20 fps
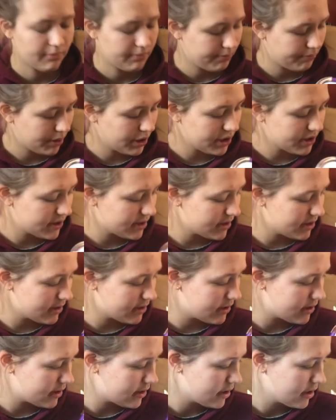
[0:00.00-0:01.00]

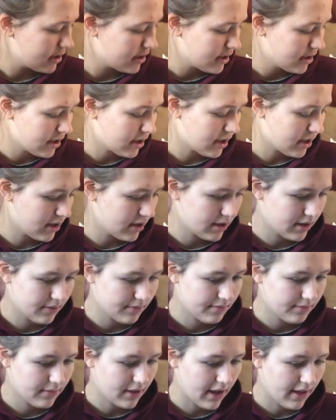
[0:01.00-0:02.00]
persons,
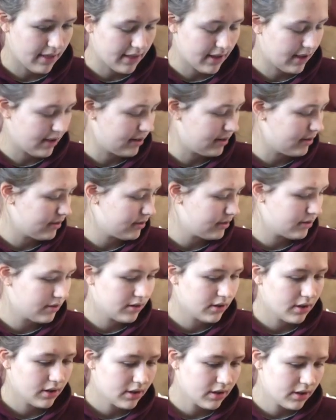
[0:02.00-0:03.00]
and then
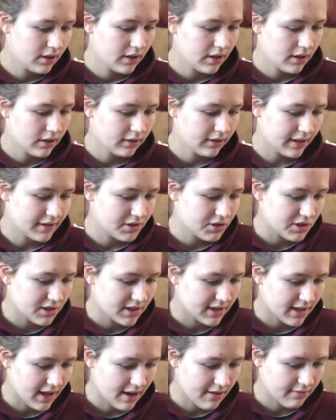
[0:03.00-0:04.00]
let's just
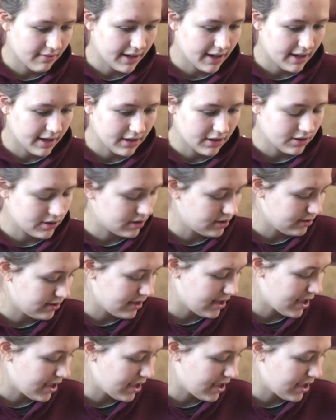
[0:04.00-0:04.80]
get right into the